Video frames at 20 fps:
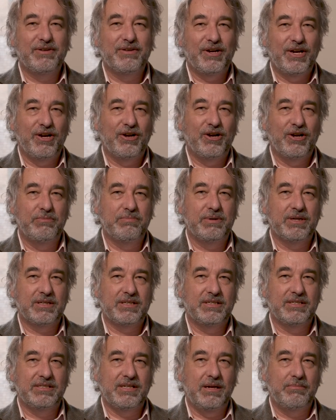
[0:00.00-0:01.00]
a very hard book
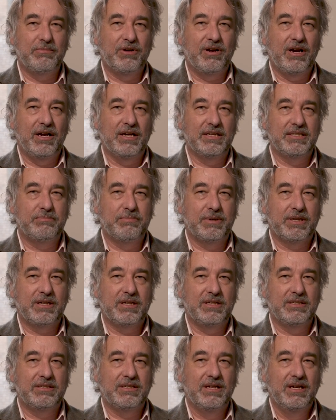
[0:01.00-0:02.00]
to summarize
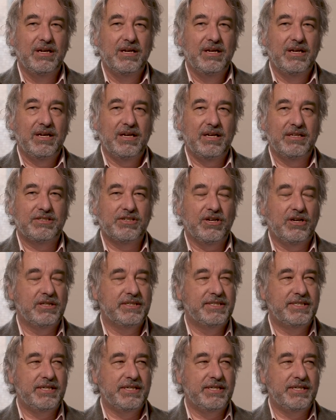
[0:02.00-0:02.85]
because it's all